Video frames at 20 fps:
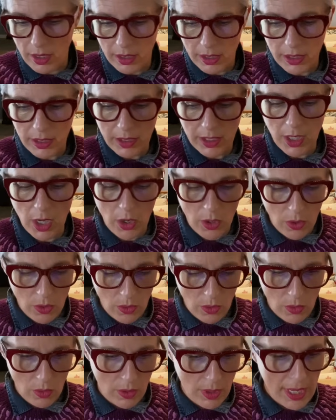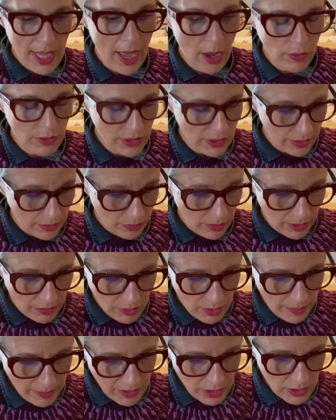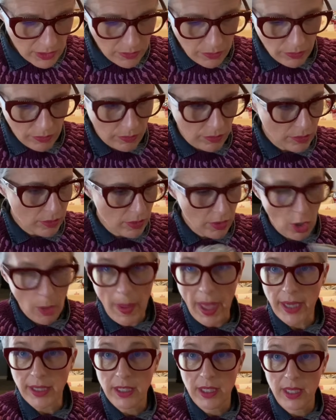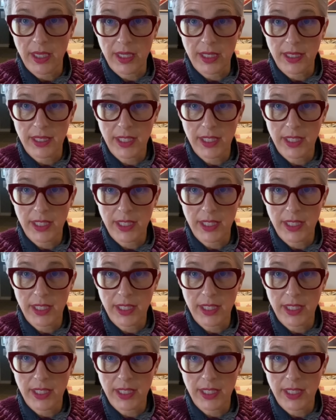So let me just go back to this.